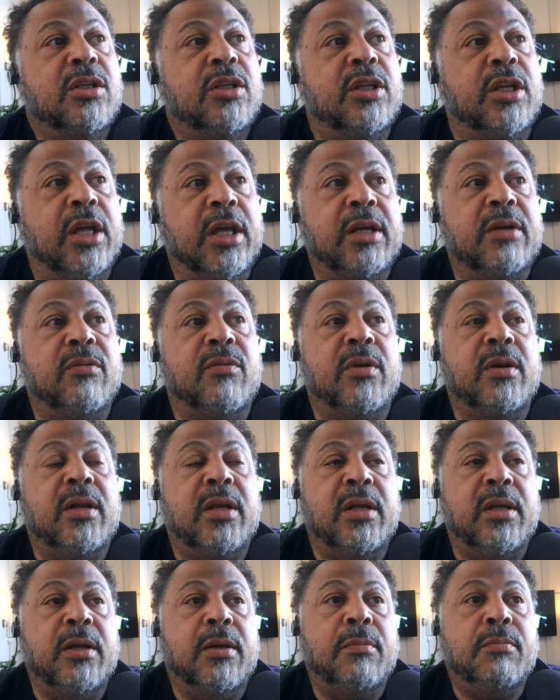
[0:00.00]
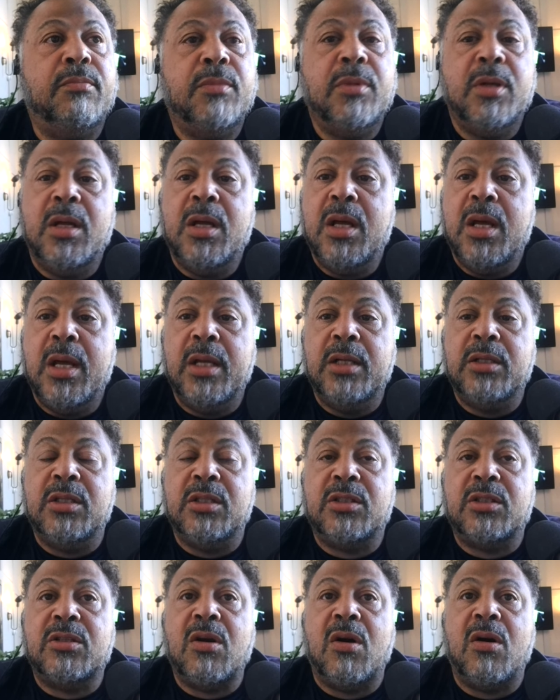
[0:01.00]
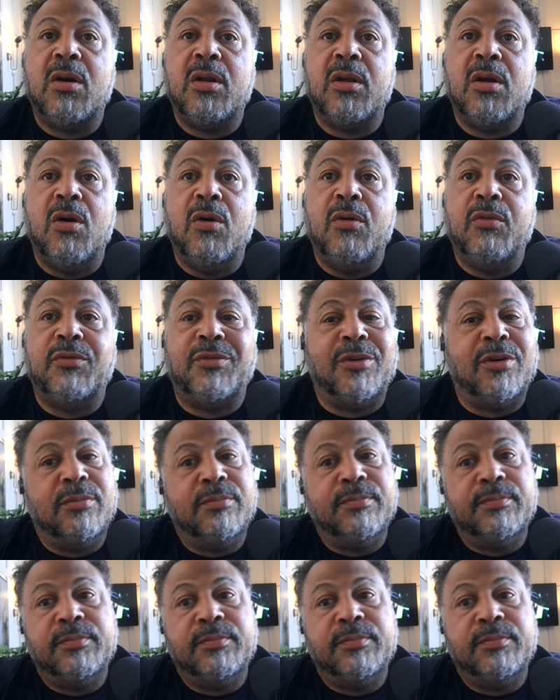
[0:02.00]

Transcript: getting rid of him and just starting over,